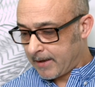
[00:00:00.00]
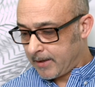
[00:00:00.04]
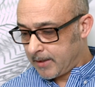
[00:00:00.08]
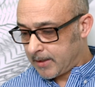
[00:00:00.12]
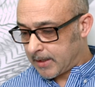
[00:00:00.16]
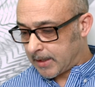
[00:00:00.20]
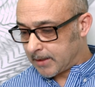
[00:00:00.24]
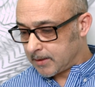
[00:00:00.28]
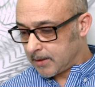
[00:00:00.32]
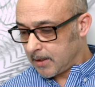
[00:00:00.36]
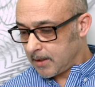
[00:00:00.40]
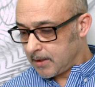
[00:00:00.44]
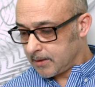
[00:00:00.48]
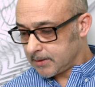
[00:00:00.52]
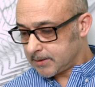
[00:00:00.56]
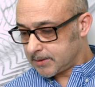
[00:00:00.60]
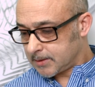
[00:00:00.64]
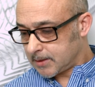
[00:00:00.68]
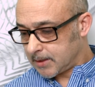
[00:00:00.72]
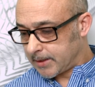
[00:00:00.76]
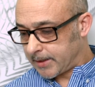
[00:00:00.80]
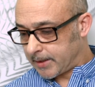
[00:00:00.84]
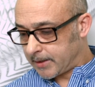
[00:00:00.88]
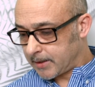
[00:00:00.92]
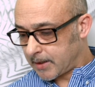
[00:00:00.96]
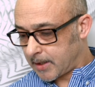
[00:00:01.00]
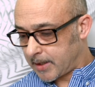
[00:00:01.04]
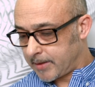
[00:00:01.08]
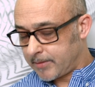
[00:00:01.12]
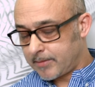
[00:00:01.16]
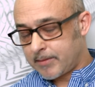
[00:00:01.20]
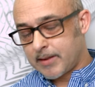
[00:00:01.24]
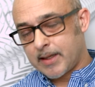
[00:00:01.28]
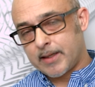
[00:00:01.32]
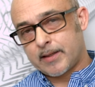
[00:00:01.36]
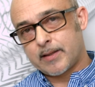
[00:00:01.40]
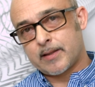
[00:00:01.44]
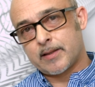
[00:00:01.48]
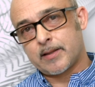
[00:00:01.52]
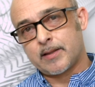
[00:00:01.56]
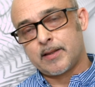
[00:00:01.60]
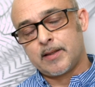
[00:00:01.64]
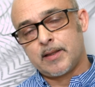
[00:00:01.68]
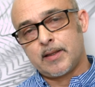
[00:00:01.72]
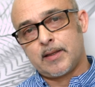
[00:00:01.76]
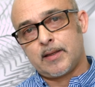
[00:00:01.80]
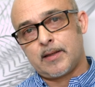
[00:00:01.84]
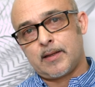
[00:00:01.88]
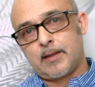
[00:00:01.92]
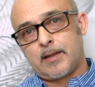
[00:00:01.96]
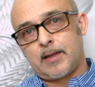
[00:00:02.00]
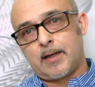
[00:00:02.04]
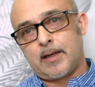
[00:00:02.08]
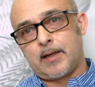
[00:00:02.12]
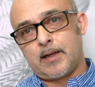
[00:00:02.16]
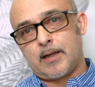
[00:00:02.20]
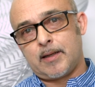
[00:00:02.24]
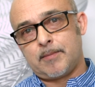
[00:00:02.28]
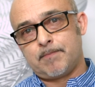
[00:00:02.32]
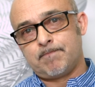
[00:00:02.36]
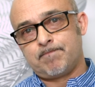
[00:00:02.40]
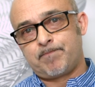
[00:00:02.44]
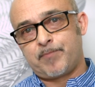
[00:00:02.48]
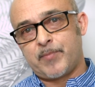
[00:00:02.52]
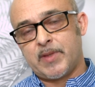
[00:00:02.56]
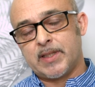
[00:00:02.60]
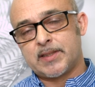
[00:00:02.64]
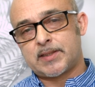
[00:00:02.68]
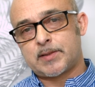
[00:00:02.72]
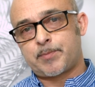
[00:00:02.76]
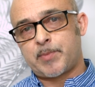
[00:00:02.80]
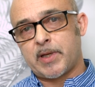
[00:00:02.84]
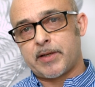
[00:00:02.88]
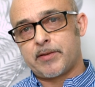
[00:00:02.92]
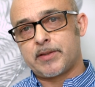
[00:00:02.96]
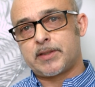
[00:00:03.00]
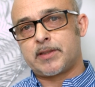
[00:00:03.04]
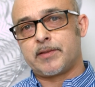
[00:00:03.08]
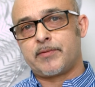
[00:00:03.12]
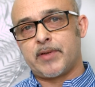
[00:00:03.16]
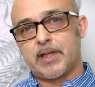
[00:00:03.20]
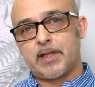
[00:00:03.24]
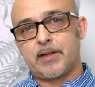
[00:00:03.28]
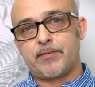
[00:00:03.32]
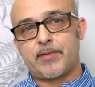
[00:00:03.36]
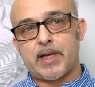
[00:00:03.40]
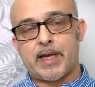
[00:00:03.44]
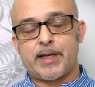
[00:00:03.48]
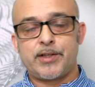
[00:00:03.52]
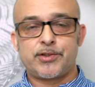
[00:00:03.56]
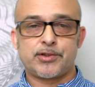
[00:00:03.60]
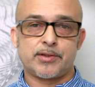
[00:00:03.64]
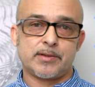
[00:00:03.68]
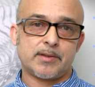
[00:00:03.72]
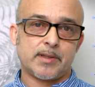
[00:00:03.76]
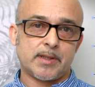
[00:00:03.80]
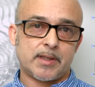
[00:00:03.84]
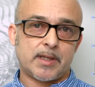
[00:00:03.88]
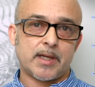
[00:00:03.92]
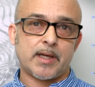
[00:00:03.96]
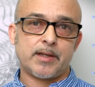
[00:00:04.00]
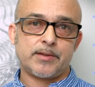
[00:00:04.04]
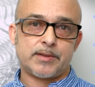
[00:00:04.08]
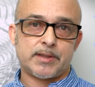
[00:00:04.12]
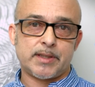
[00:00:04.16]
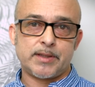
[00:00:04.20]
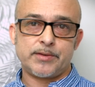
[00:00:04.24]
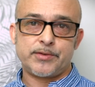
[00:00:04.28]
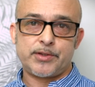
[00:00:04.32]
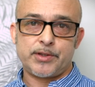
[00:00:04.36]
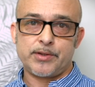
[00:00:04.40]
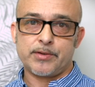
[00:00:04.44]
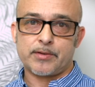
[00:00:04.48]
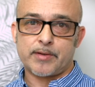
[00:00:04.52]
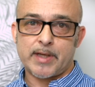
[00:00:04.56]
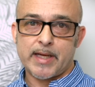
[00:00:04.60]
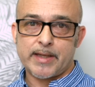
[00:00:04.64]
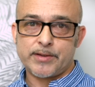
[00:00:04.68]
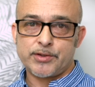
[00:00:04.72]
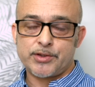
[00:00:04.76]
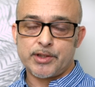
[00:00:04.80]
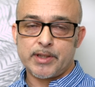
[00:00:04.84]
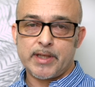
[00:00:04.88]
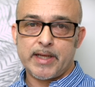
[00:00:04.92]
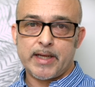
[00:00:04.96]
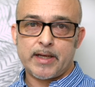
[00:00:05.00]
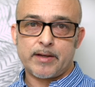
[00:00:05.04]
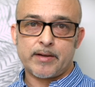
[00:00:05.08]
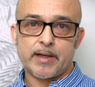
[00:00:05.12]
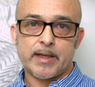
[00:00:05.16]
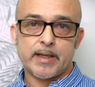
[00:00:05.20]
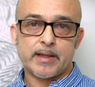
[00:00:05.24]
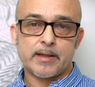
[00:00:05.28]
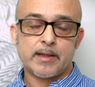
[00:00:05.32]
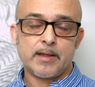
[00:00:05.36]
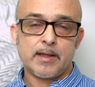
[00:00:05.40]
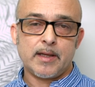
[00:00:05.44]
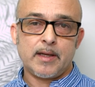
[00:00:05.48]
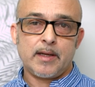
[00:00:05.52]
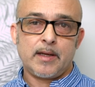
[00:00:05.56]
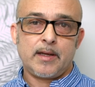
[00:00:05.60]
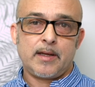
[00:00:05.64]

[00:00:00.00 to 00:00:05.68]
And lastly, I think the spirit of innovation that goes into your engineering,